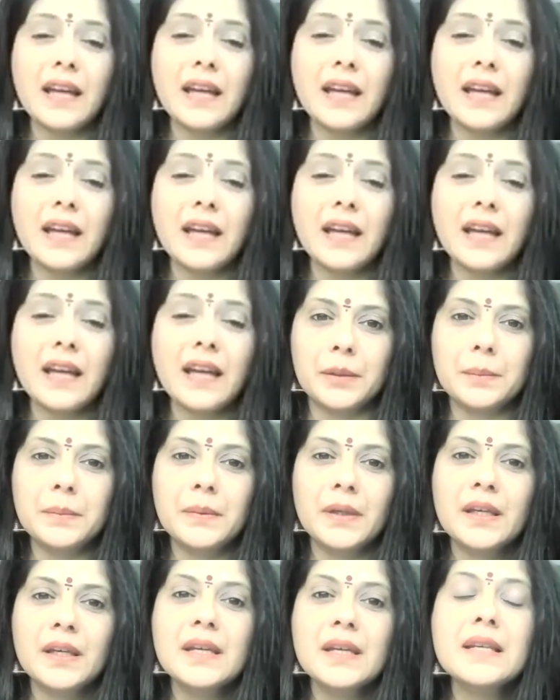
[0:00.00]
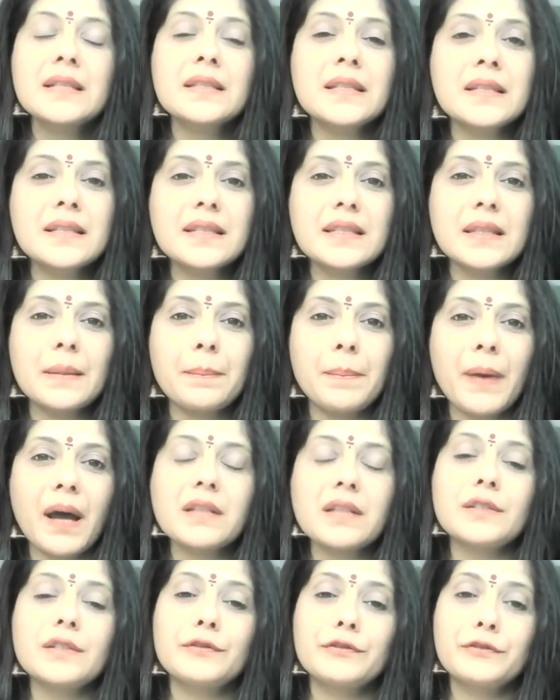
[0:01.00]
harmonium since the
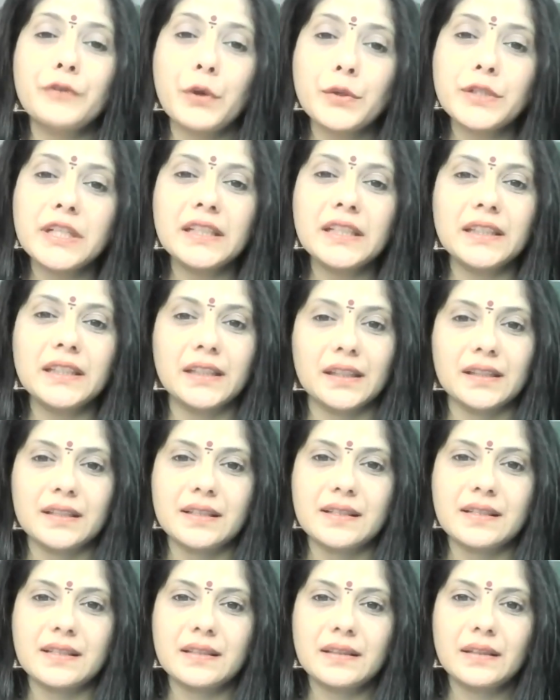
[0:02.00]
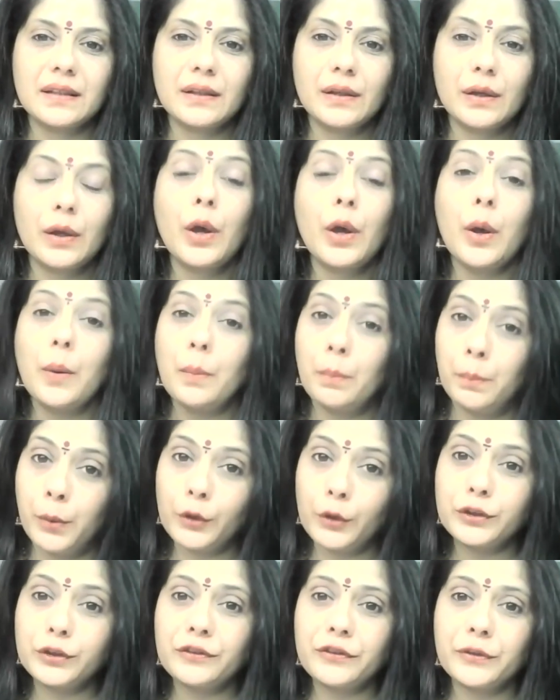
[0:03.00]
past 14 years,
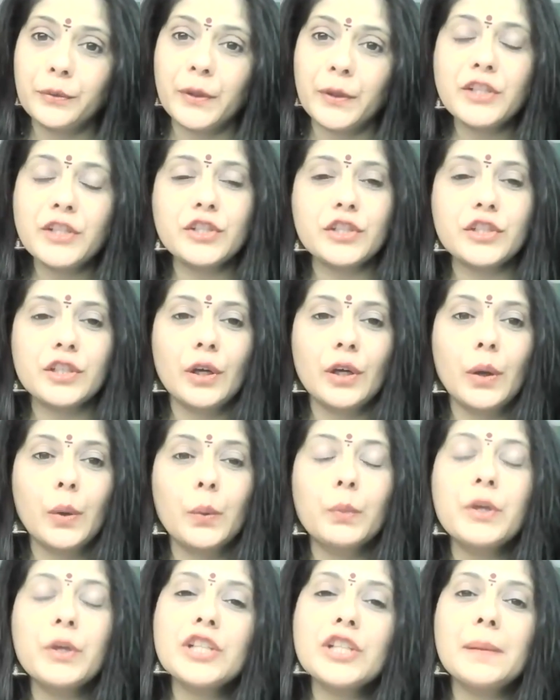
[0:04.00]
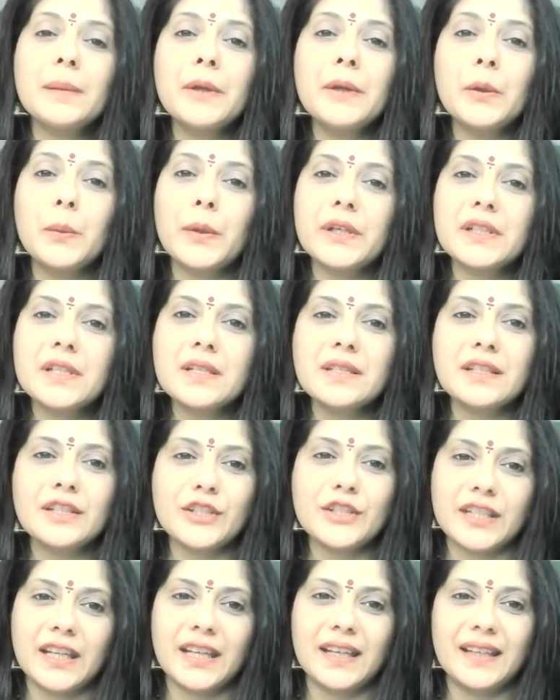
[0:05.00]
both of which we shall be
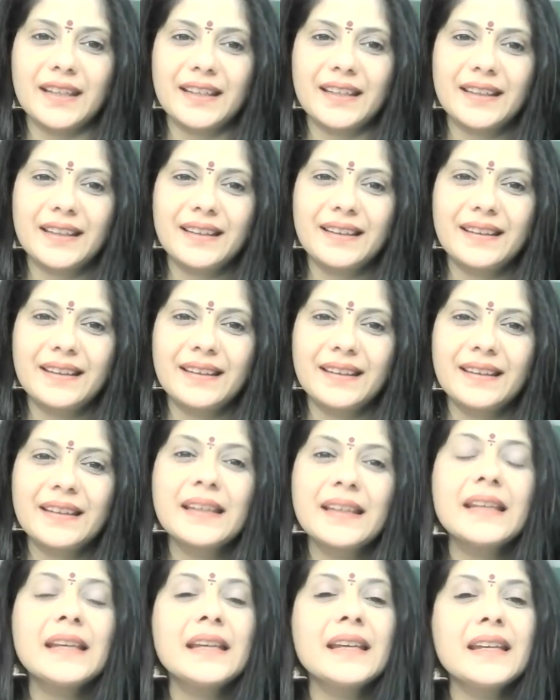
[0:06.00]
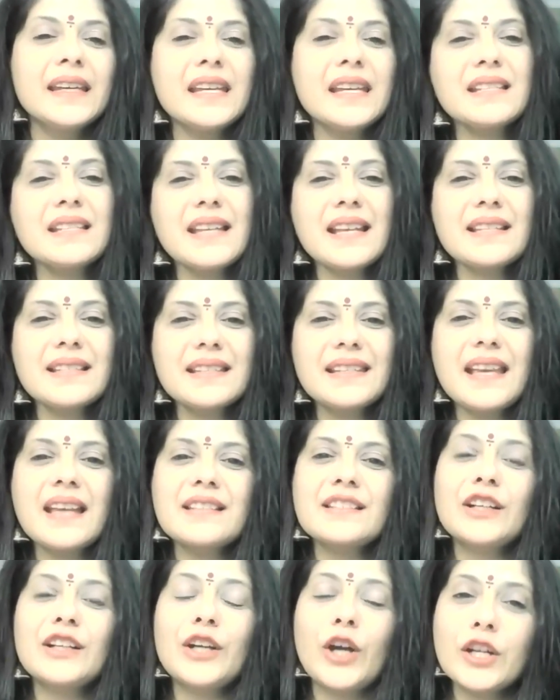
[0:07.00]
witnessing today. He says he
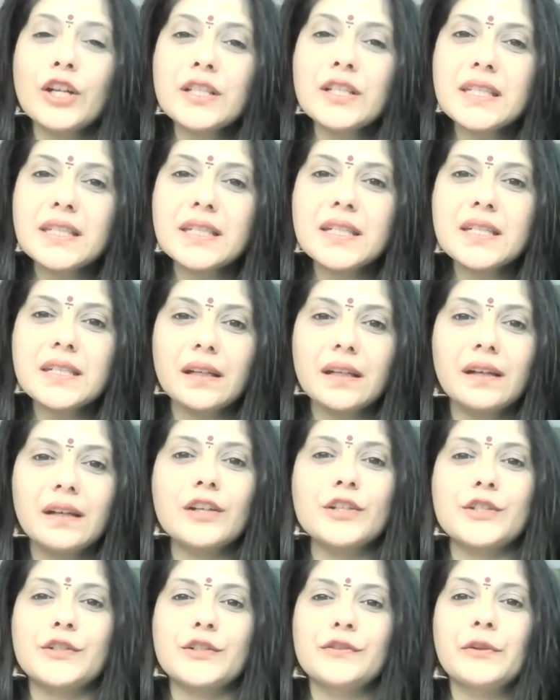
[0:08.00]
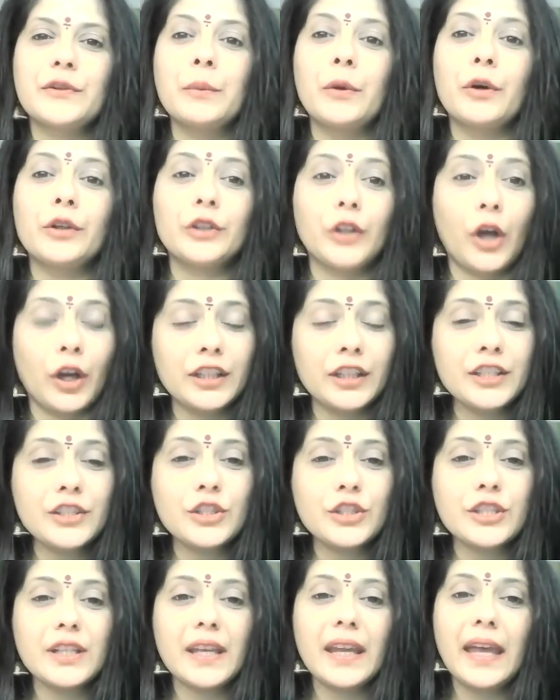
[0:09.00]
has a constant urge for more
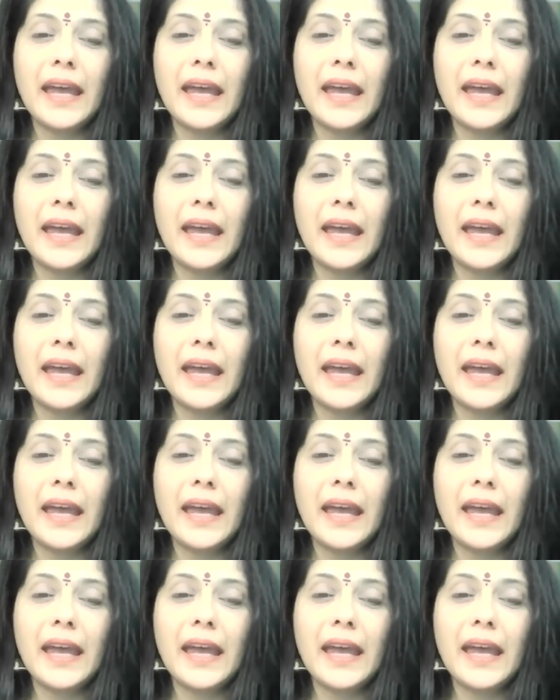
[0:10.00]
knowledge